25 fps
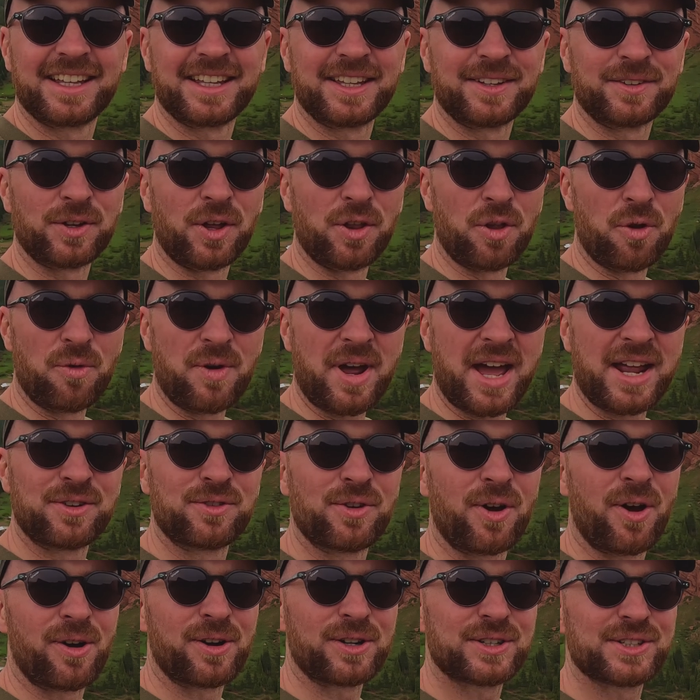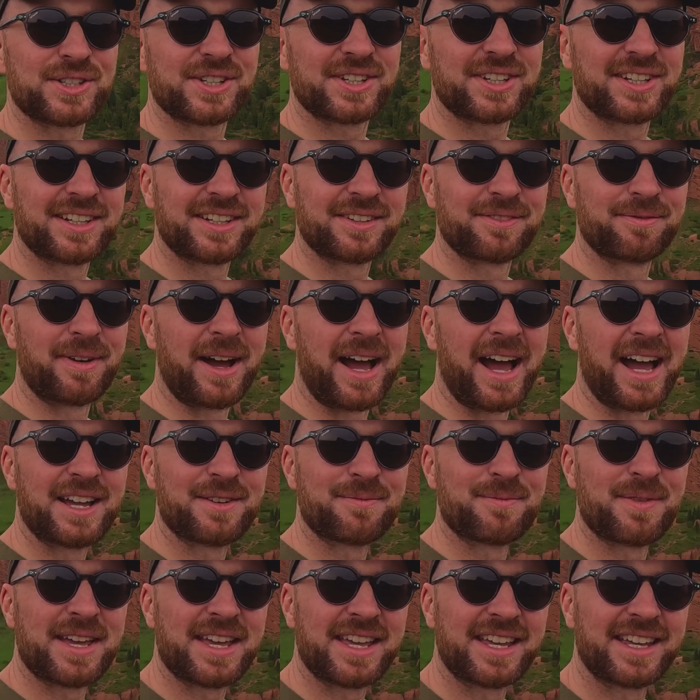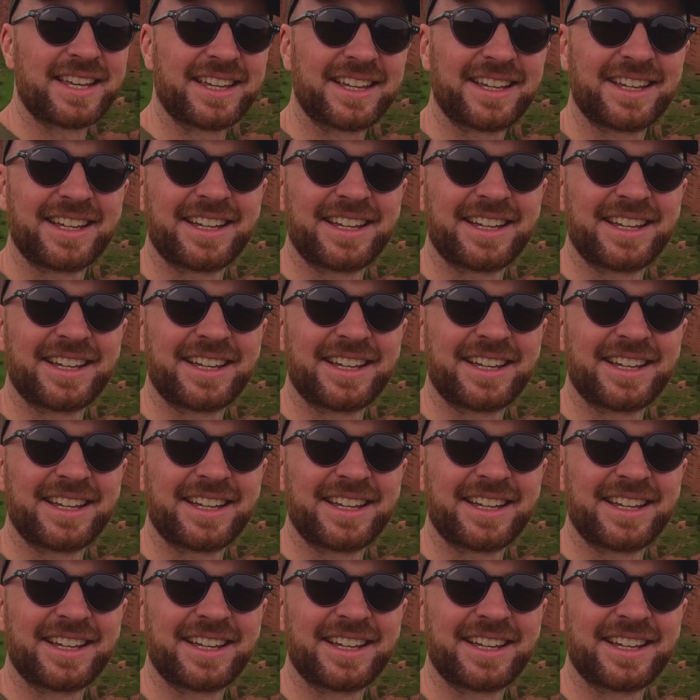You've got the red rocks behind me,